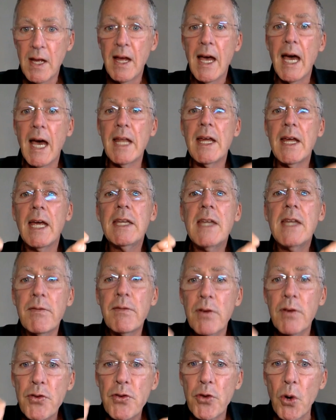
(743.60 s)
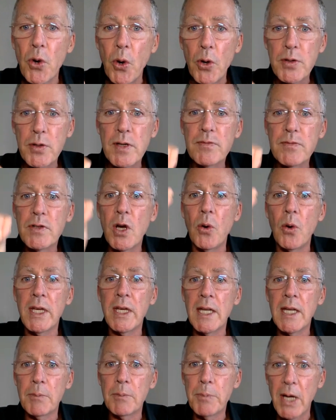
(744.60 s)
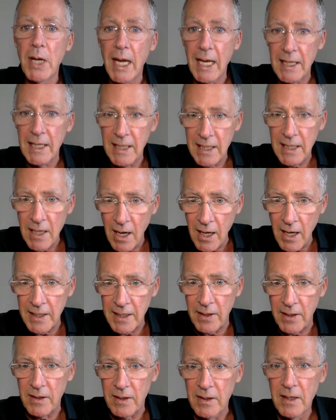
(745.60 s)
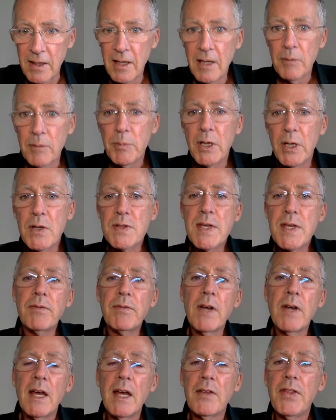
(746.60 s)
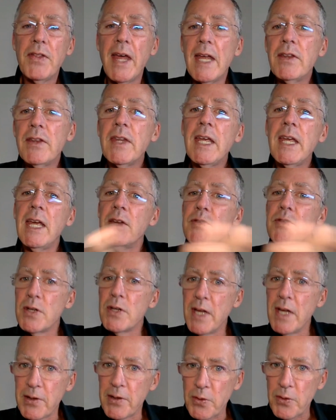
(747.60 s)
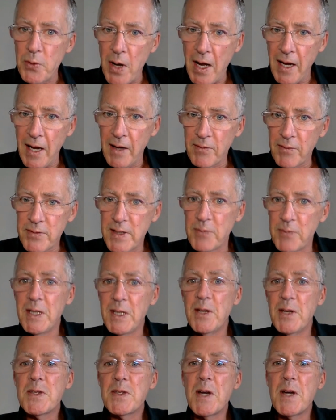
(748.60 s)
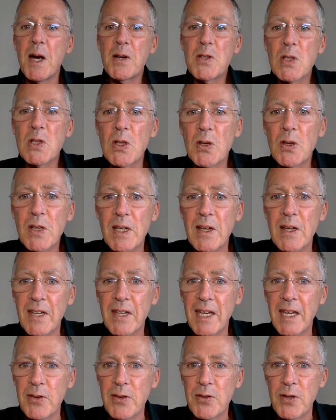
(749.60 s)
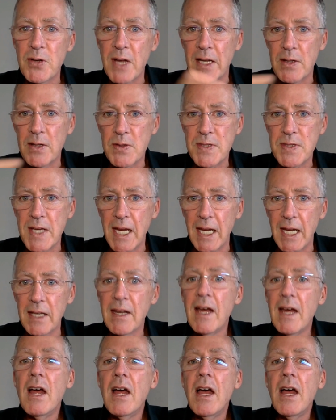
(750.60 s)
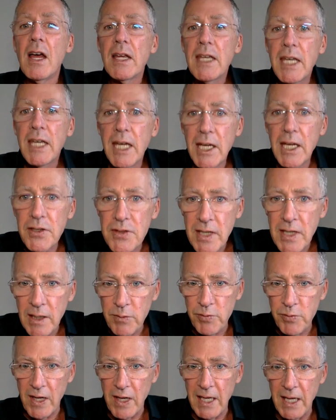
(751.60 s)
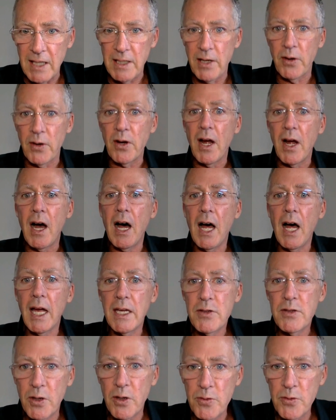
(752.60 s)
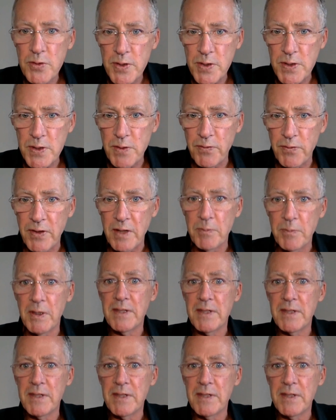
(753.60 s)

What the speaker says: And I never thought of going up any higher, because then the internet arrived. And when you started looking on the internet, it's saying kidney failure, high doses of vitamin